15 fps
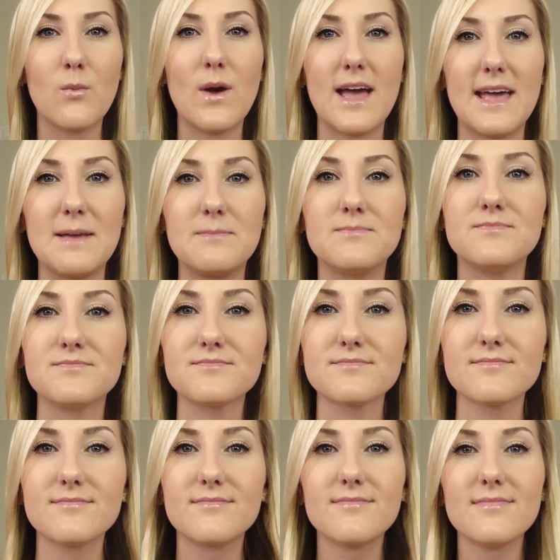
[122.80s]
away.
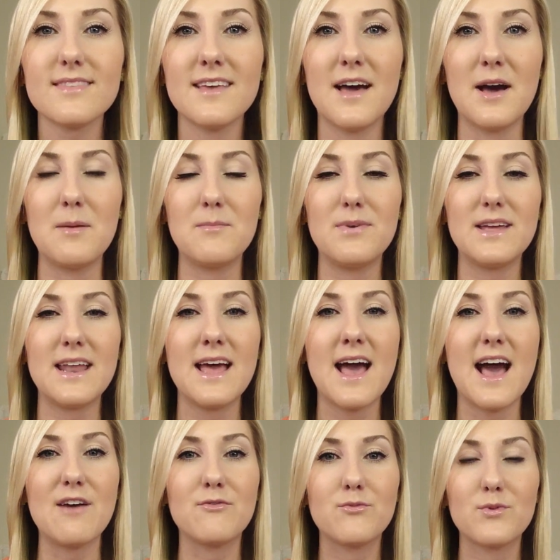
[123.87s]
But
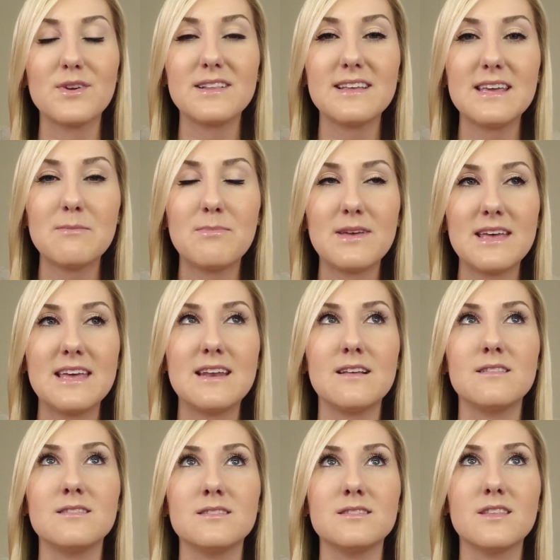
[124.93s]
I've really been
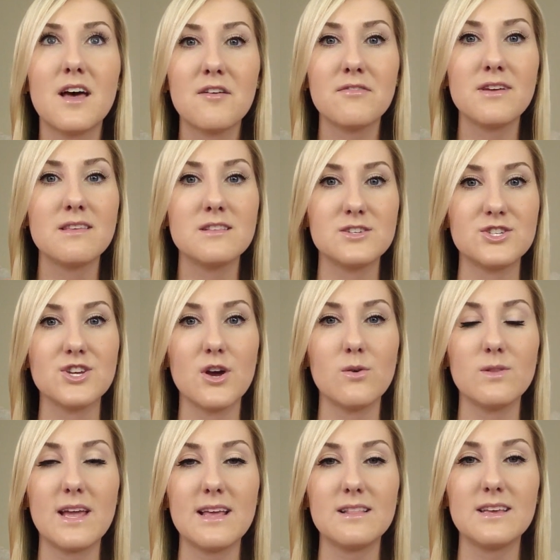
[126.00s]
loving the show
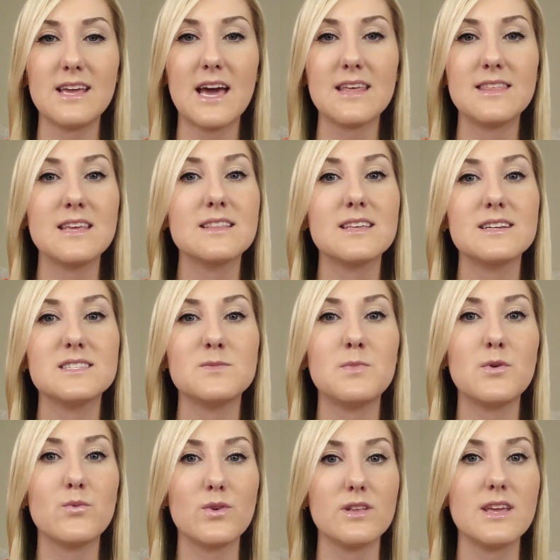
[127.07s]
lately. I think that it's
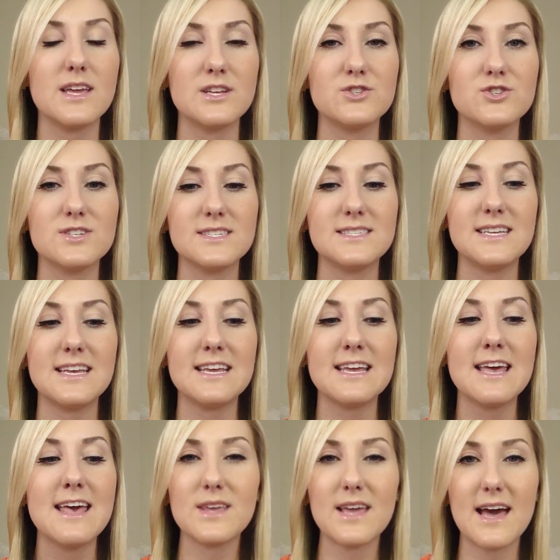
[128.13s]
been really
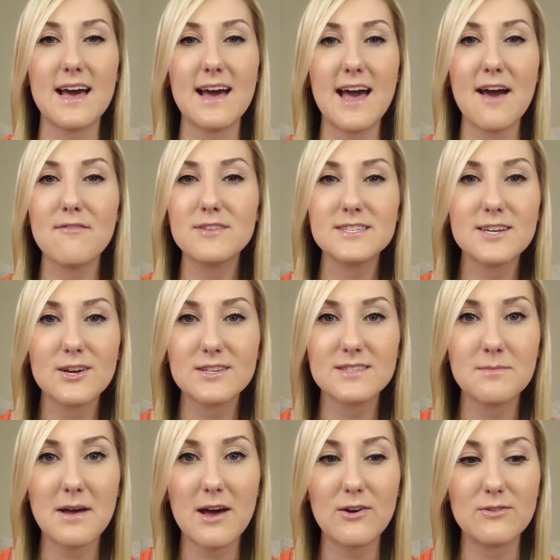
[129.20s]
interesting. Yeah, I haven't talked
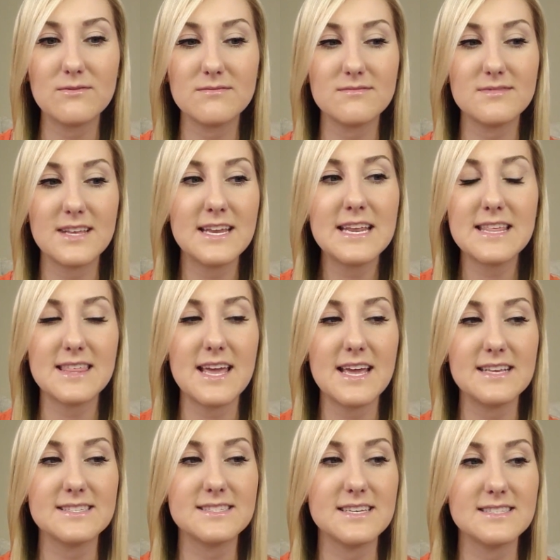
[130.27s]
about
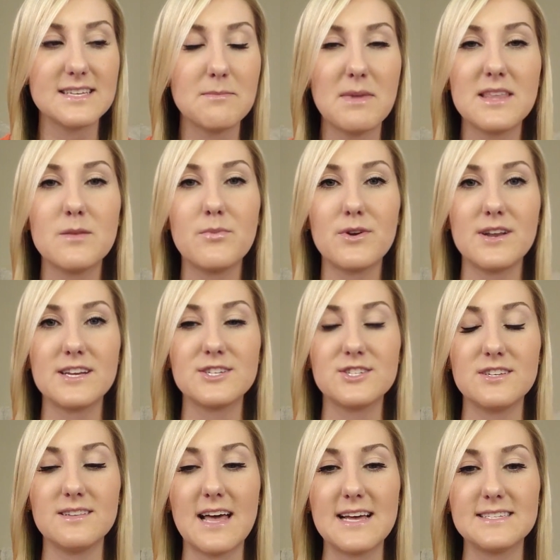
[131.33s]
anything since I made the
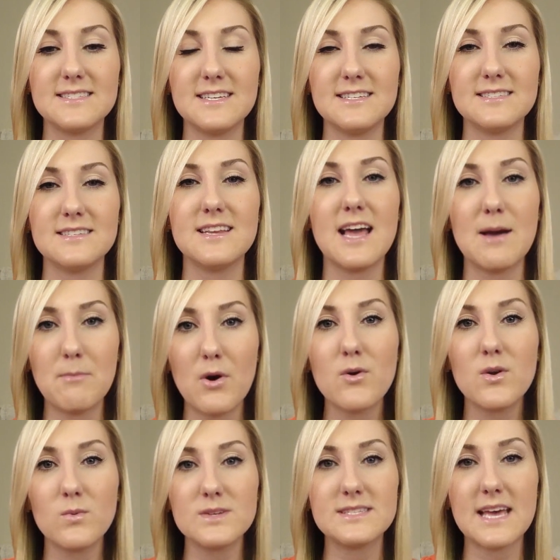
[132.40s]
prediction last season. Yeah,
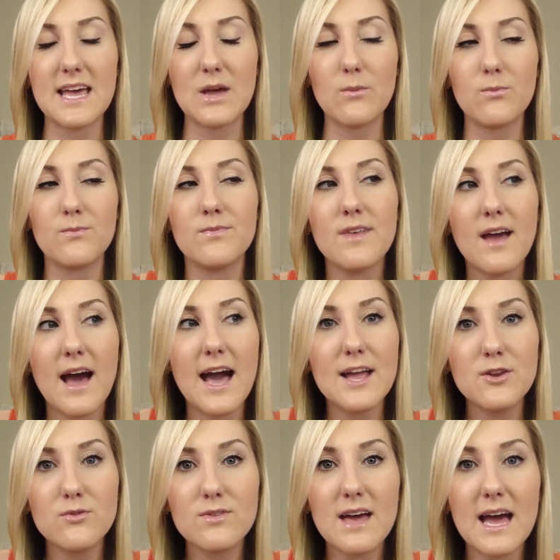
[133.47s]
Mona was A. I
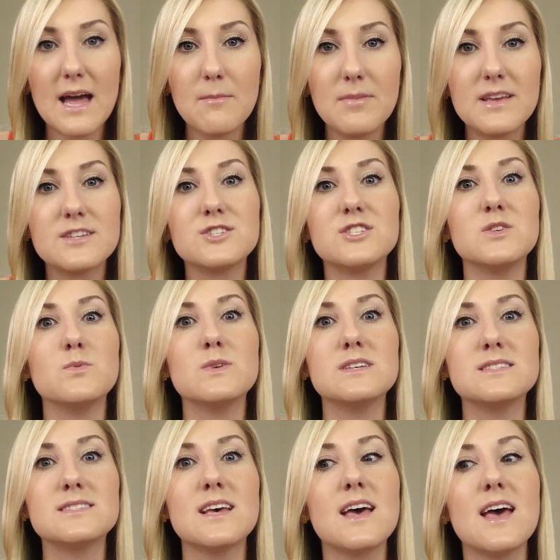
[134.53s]
knew that because she
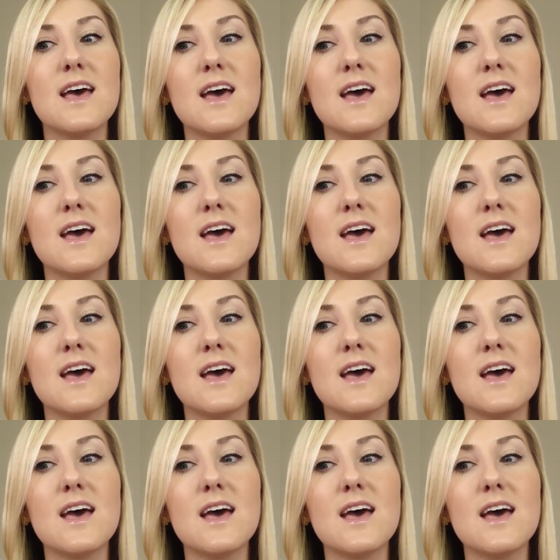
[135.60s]
was...